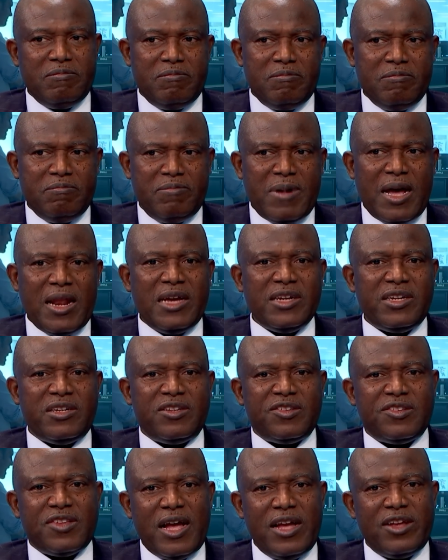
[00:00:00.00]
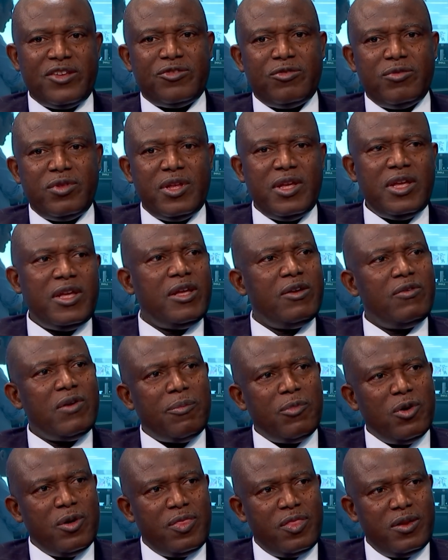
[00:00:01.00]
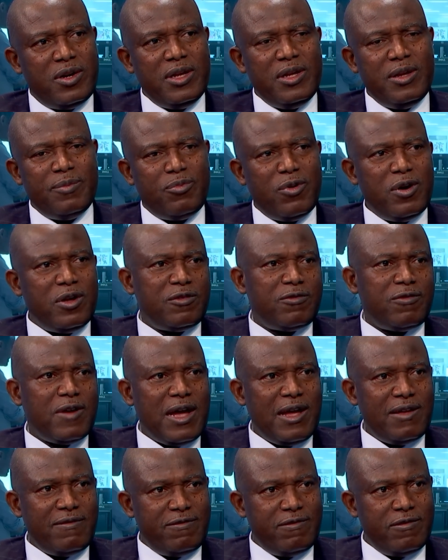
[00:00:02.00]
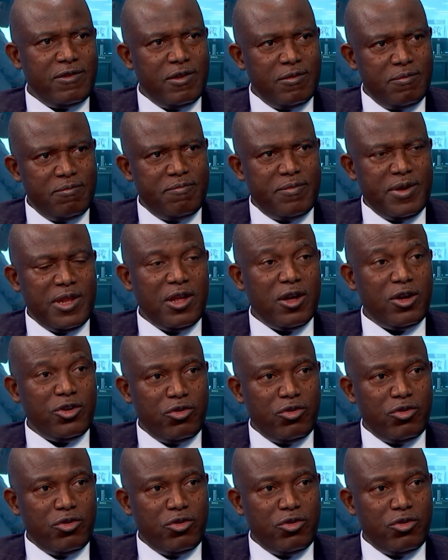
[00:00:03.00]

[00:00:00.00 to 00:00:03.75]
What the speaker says: Balance sheet size today, we're about $3.5 billion